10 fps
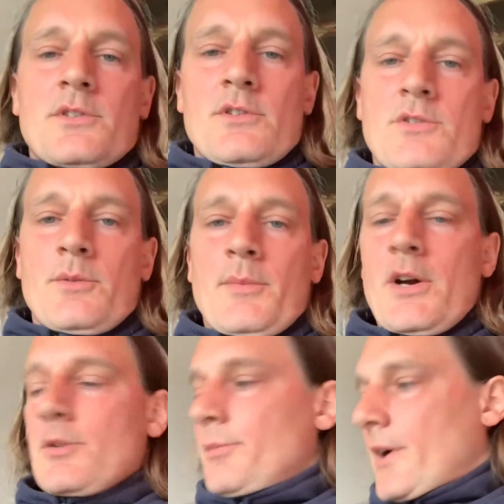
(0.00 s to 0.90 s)
going to do a
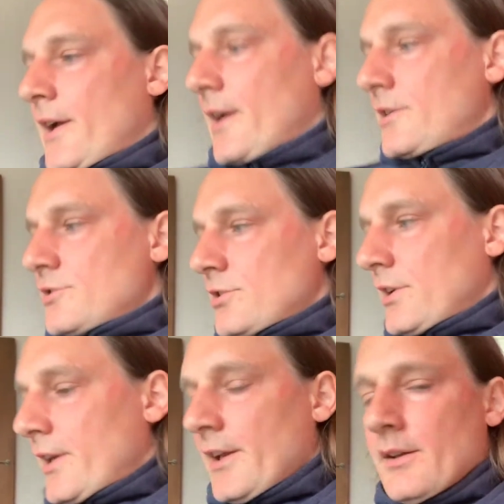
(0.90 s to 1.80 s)
mukbang
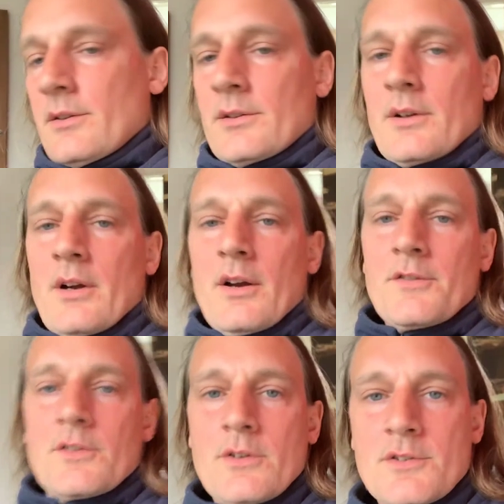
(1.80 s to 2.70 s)
actually.
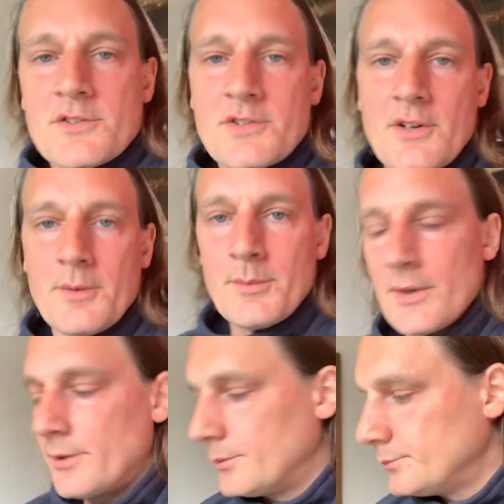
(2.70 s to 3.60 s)
I've got some.
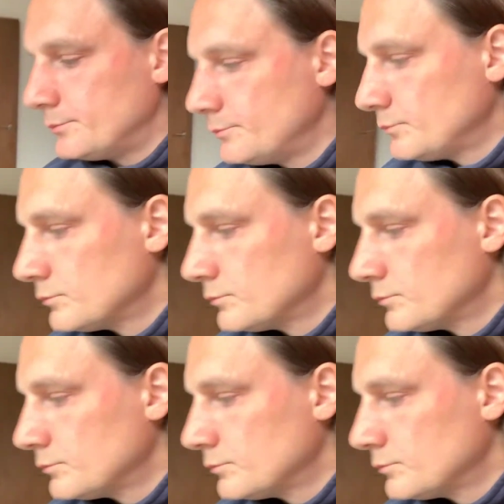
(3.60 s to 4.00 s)
Um,